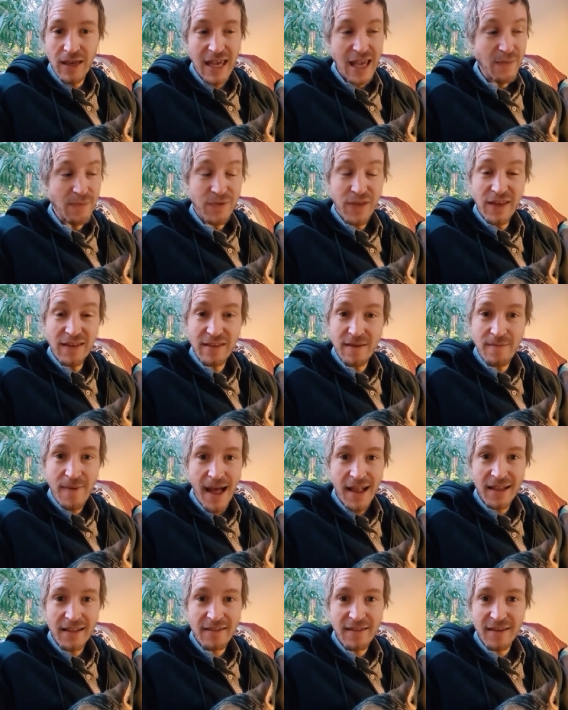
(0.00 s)
keep things in
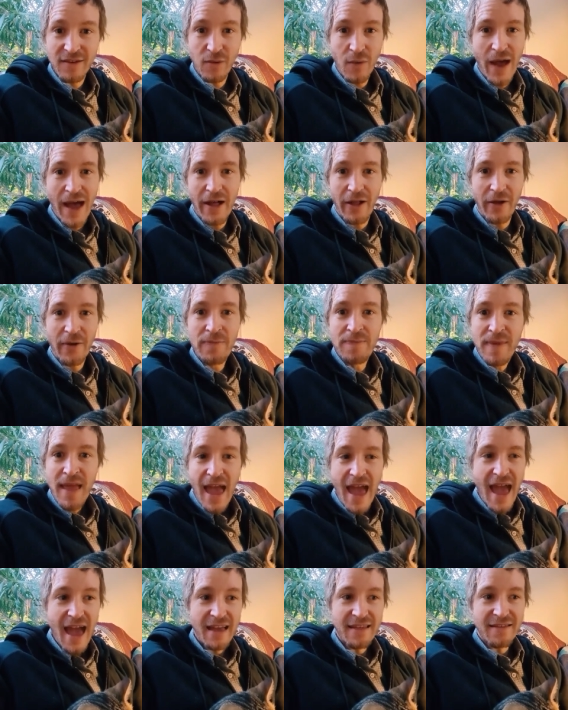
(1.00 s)
balance as well.
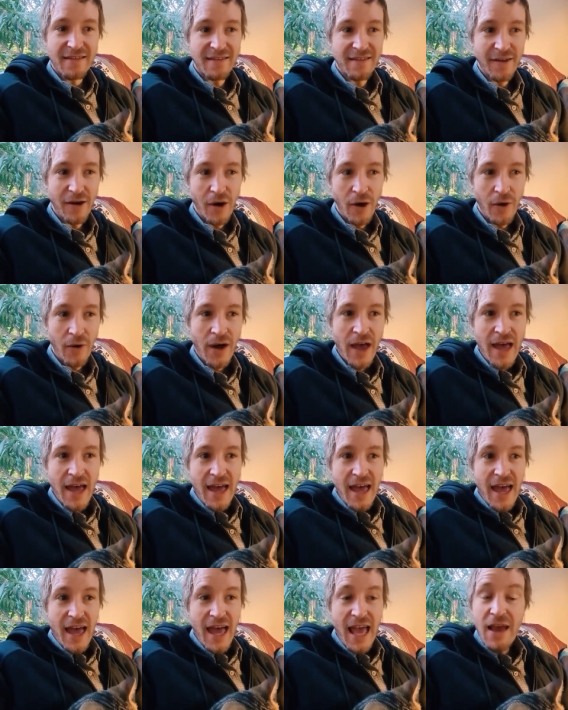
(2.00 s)
And so
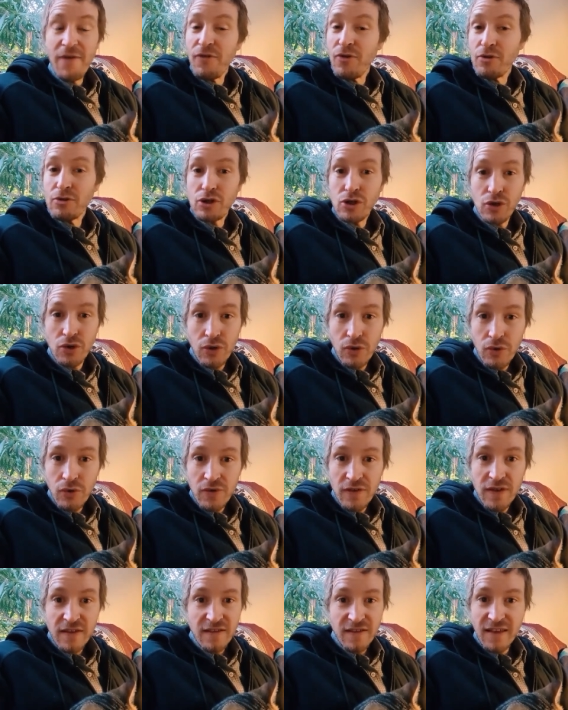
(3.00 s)
if you choose
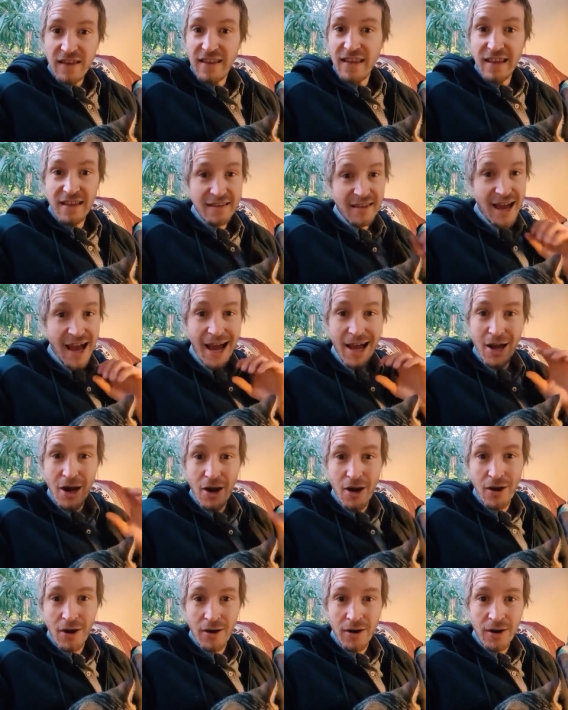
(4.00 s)
to see the
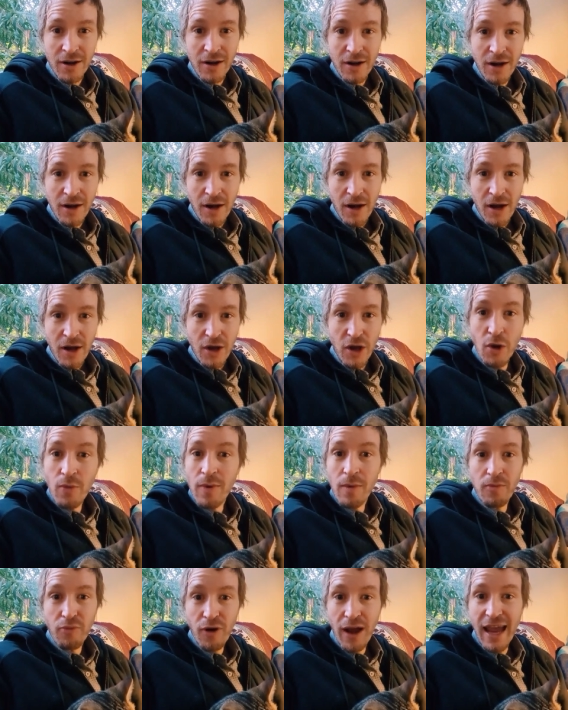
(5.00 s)
entire human
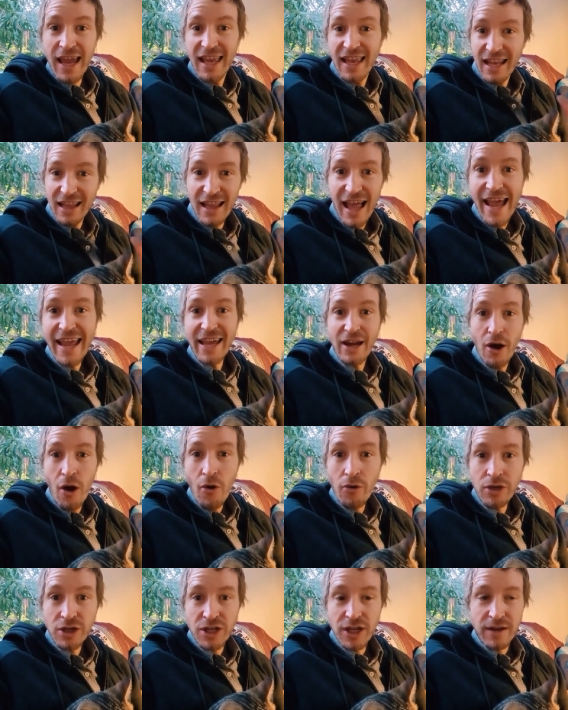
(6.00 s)
brain like an
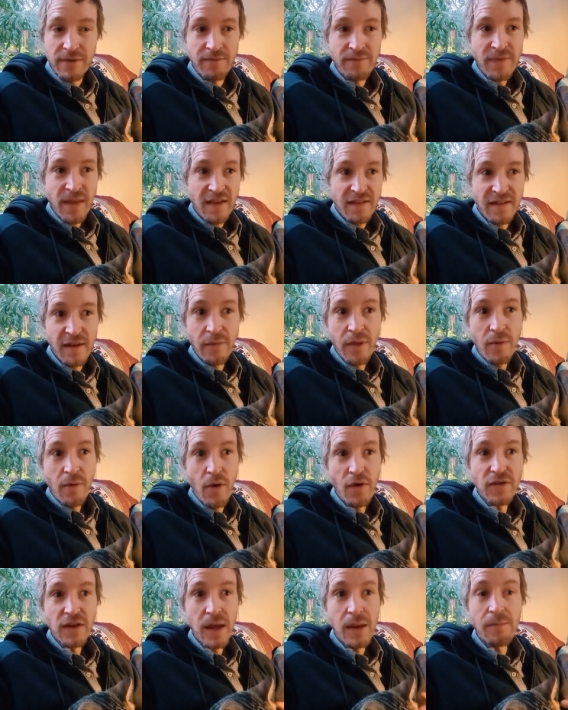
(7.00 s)
ocean, some of the
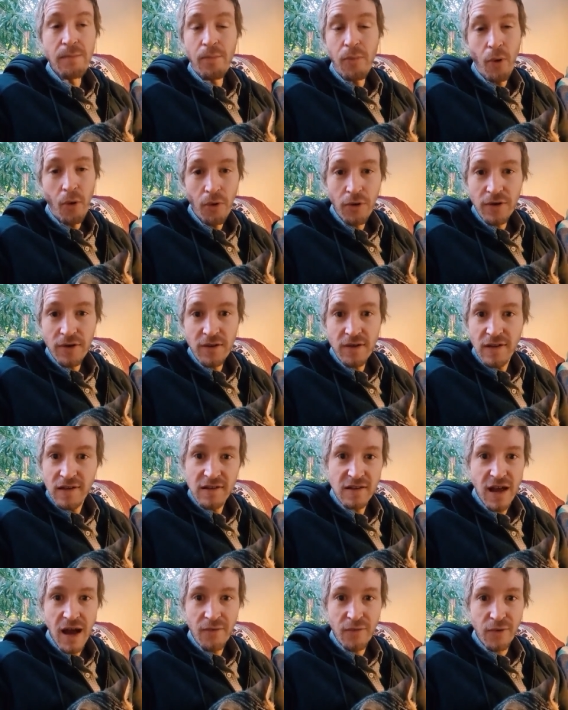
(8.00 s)
most important
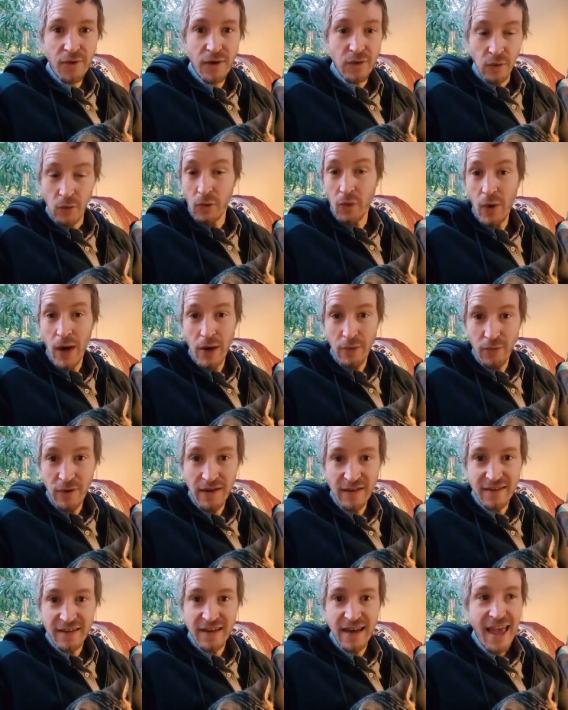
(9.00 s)
discoveries were quite
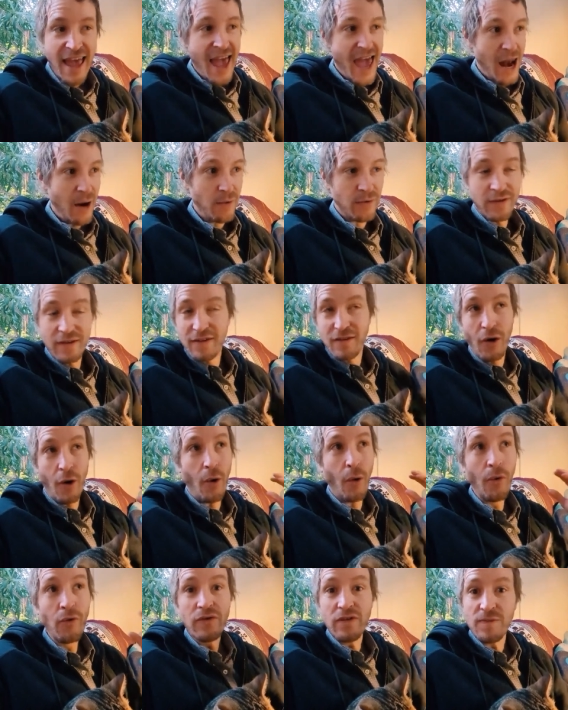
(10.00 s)
recent, and it was this
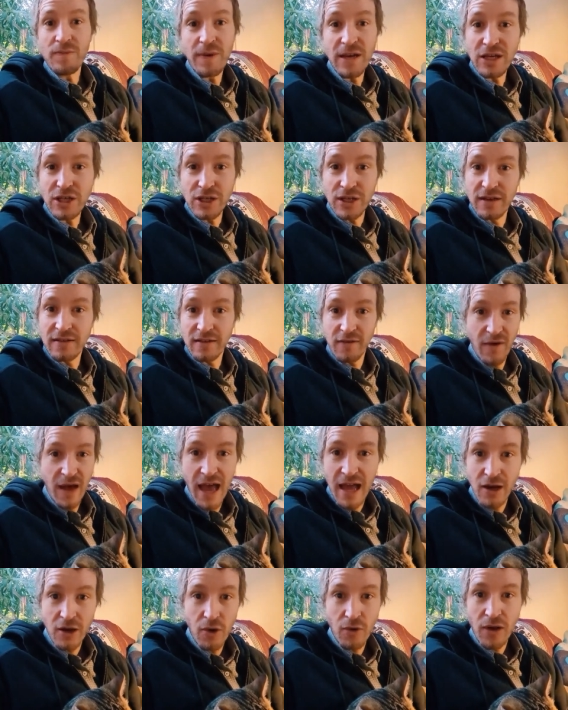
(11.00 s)
whole species of
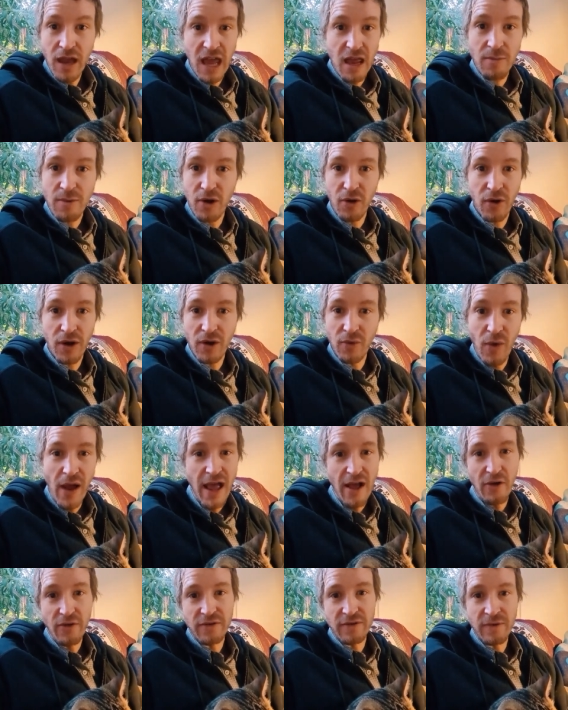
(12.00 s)
endocannabinoid
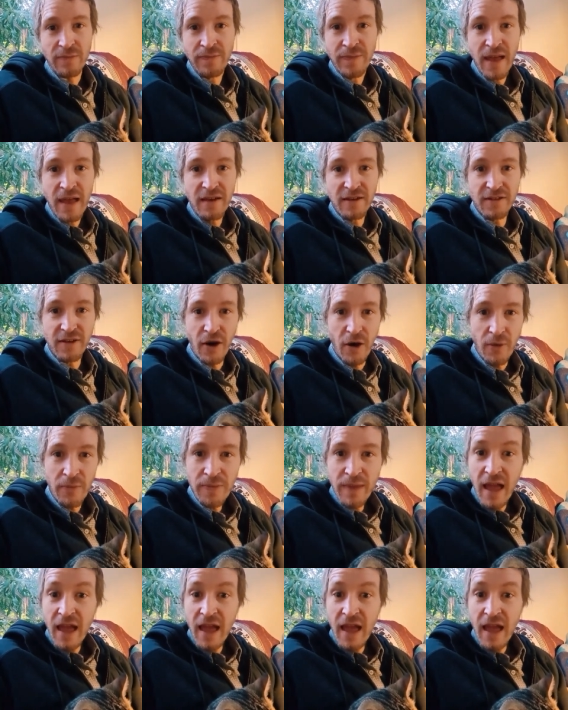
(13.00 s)
whales. So